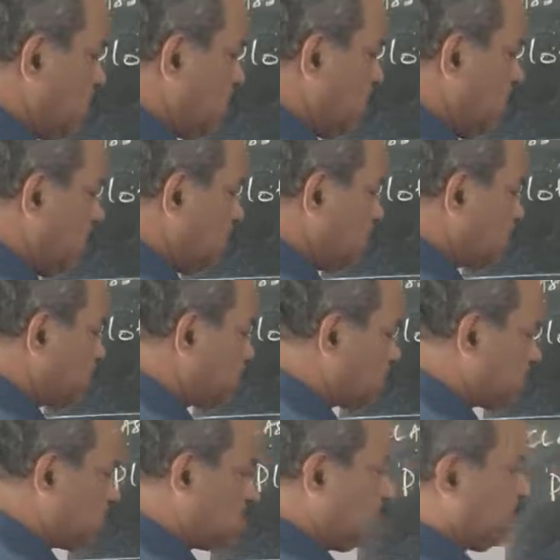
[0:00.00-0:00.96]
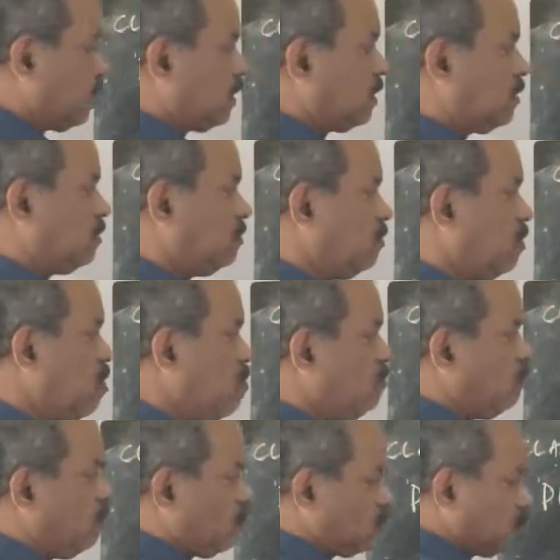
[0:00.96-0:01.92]
are negative.
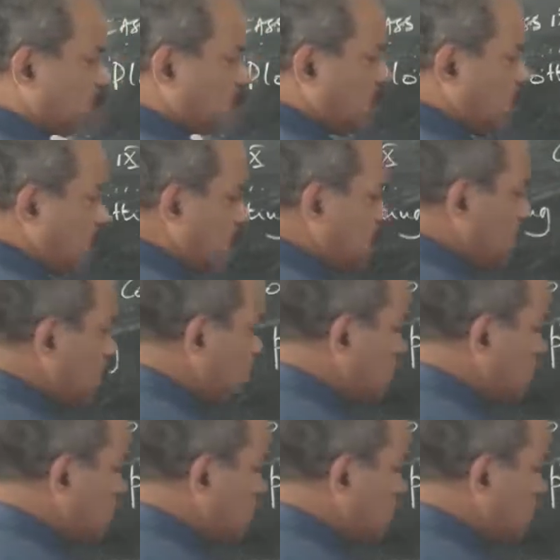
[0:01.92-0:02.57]
Fourth quadrant,